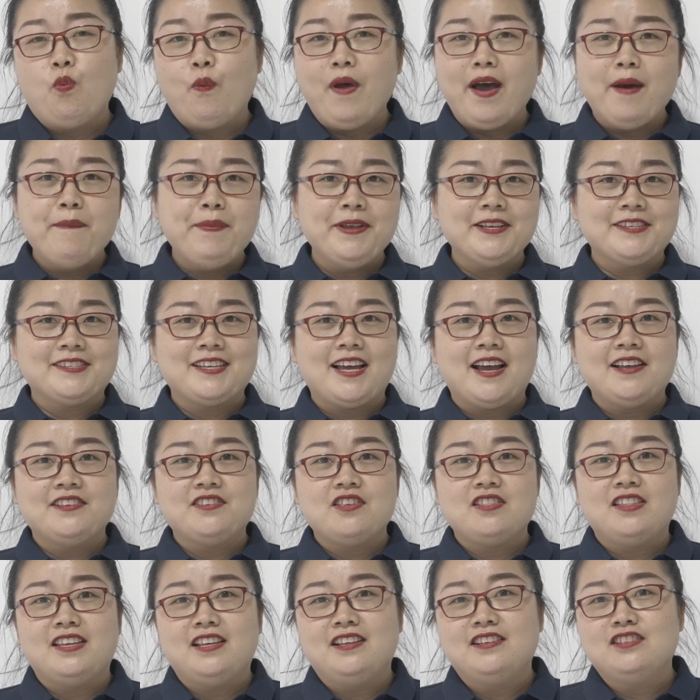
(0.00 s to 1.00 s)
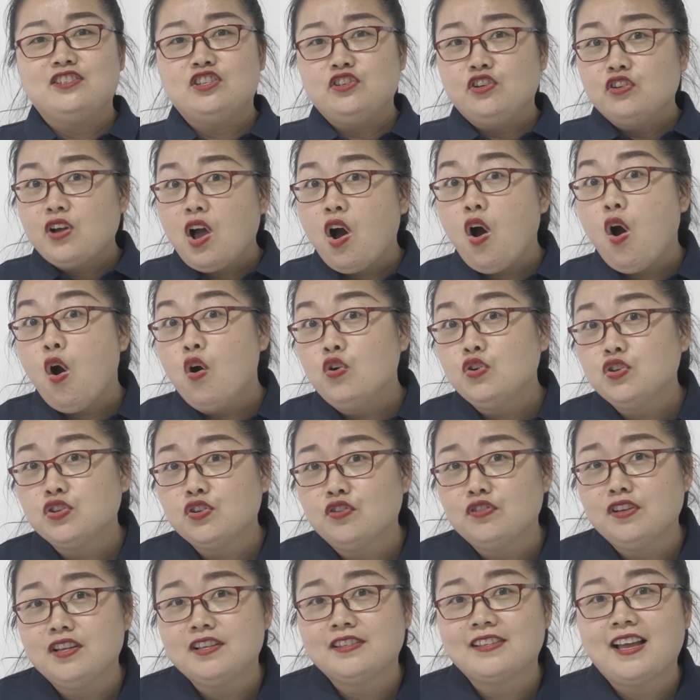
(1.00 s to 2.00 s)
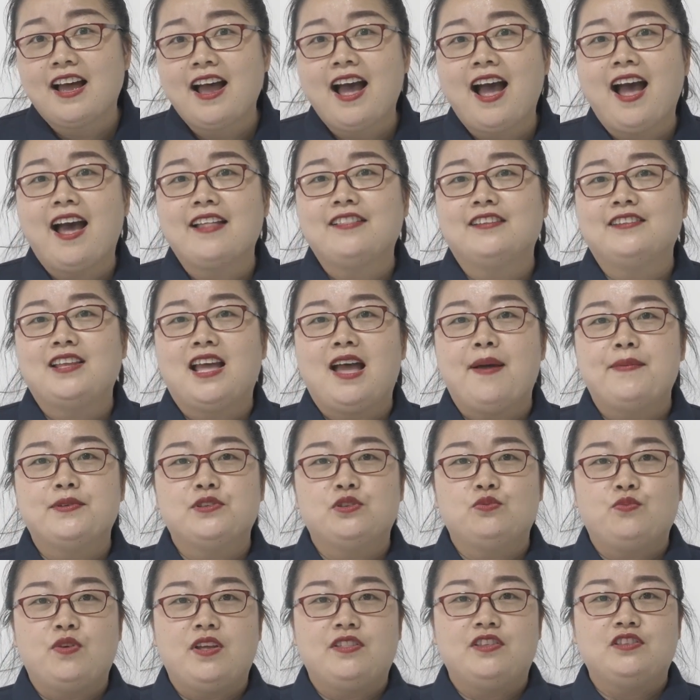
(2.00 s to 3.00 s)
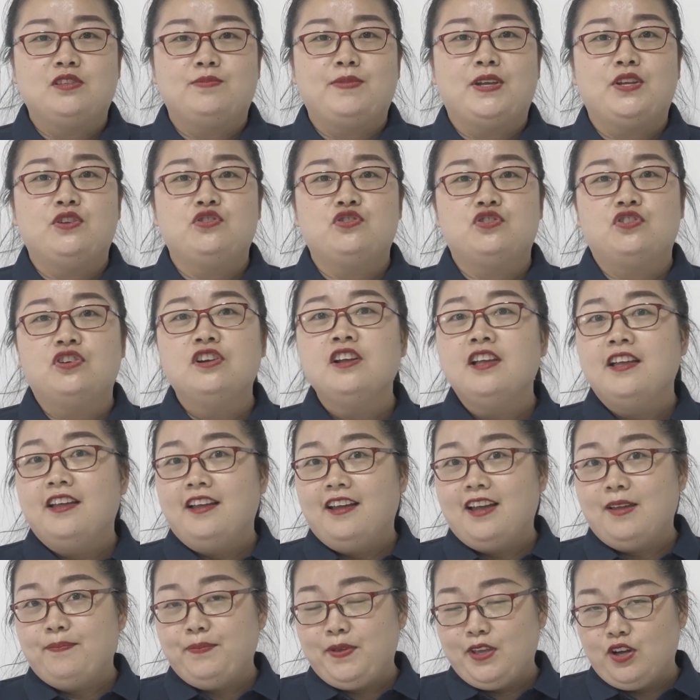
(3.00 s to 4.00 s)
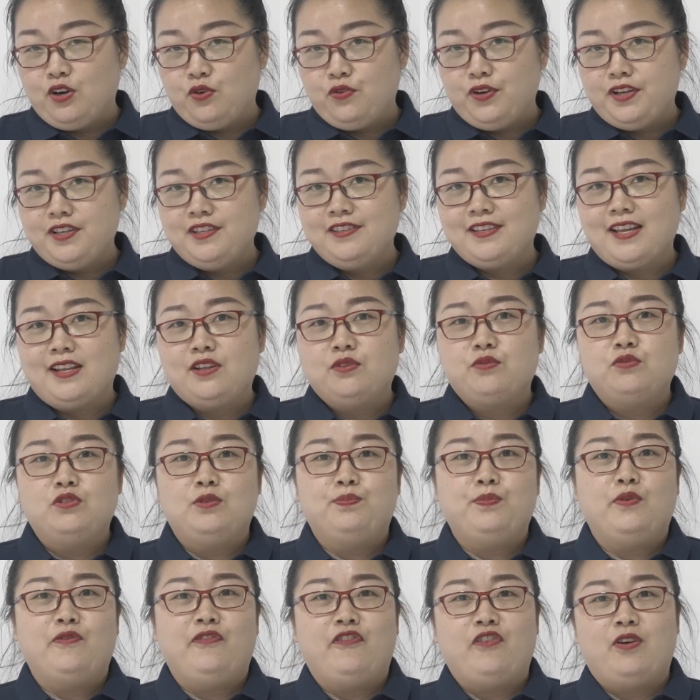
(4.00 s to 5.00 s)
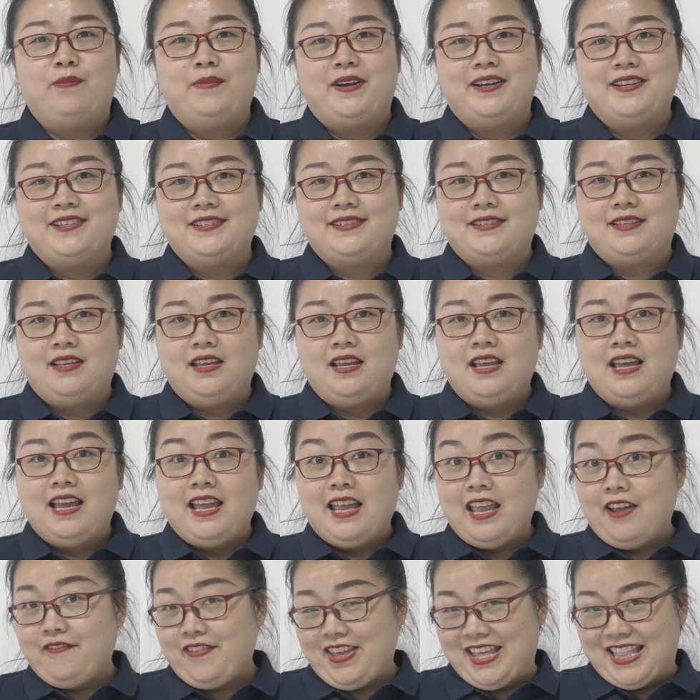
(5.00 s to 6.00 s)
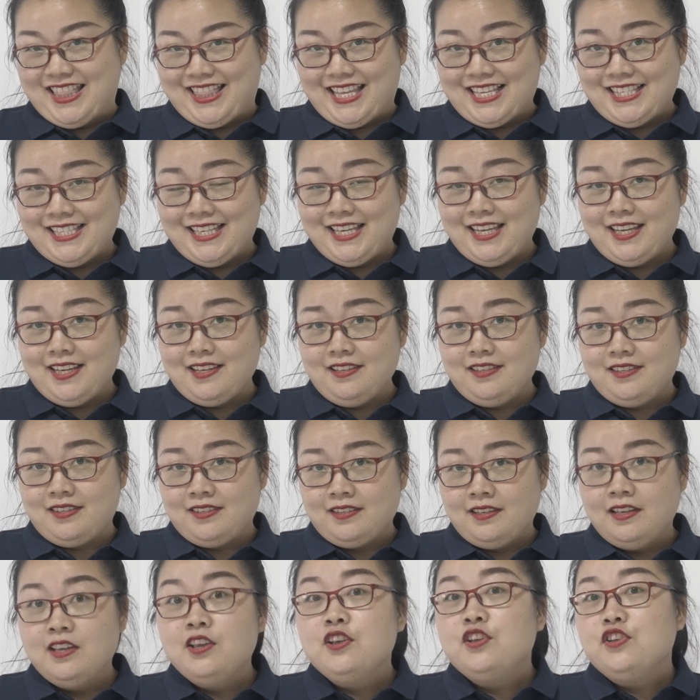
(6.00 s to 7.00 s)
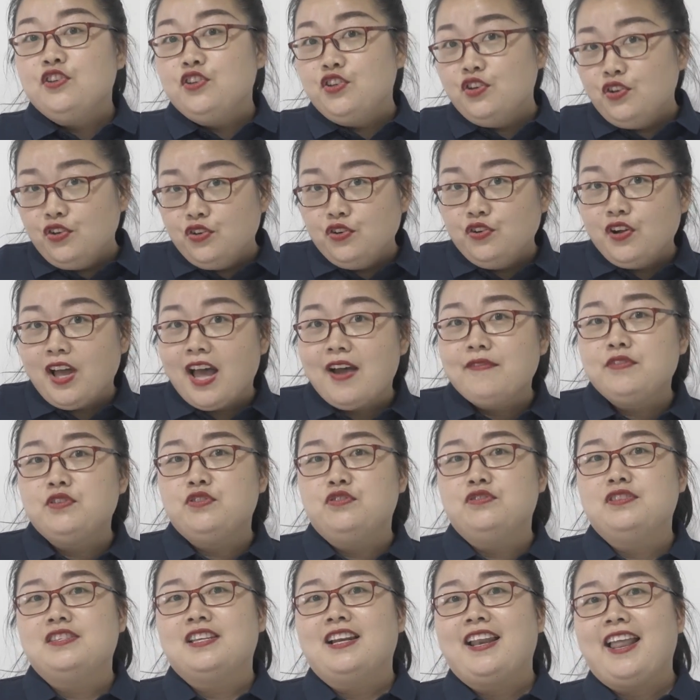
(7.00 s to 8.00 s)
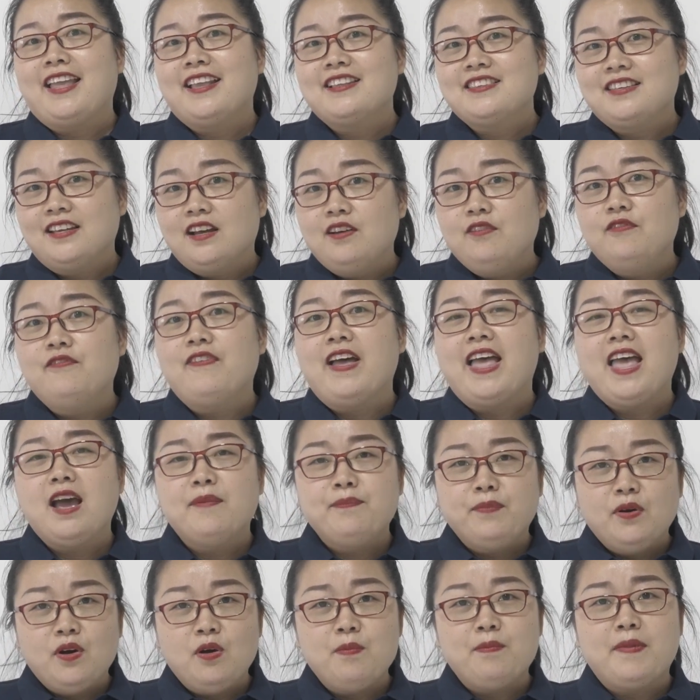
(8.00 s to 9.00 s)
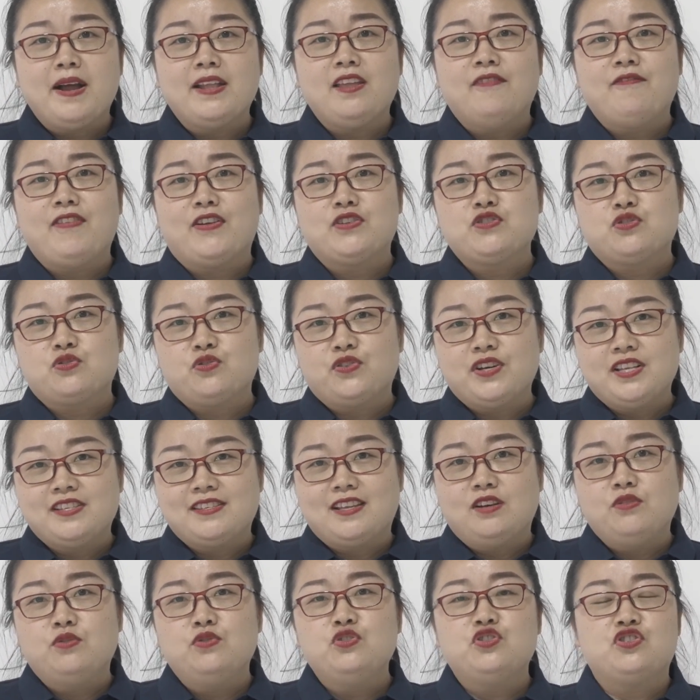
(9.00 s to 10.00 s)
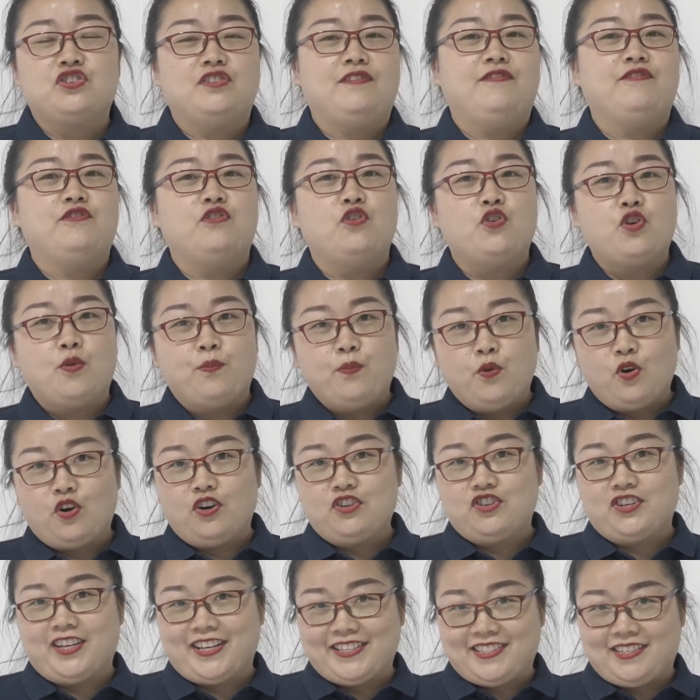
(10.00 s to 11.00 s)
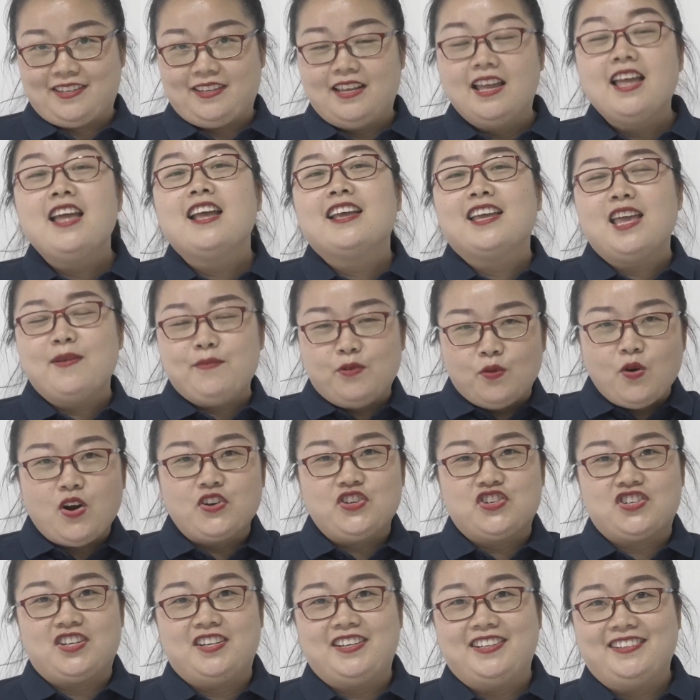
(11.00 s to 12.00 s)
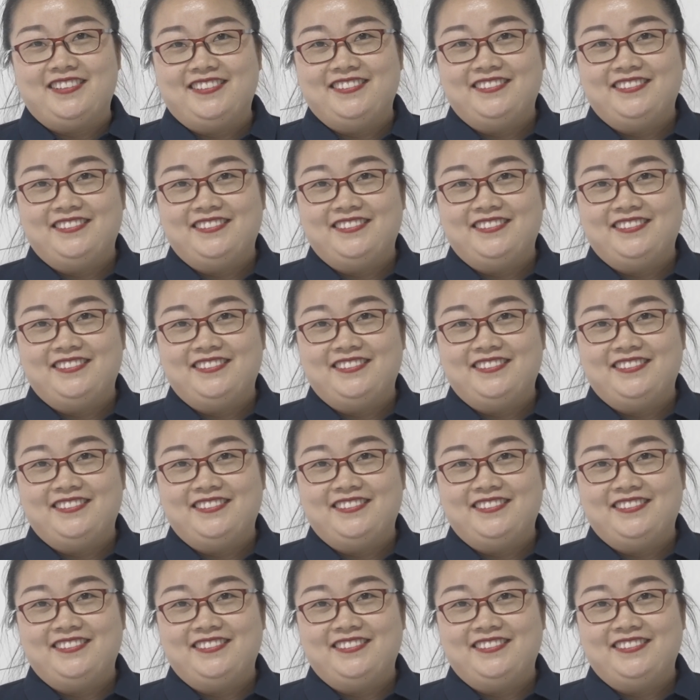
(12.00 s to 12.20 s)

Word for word: Well, besides this, you can also design other types with special appearance and good performance. If in this case, you have to select a viable manufacturing solution for your project. Keep watching.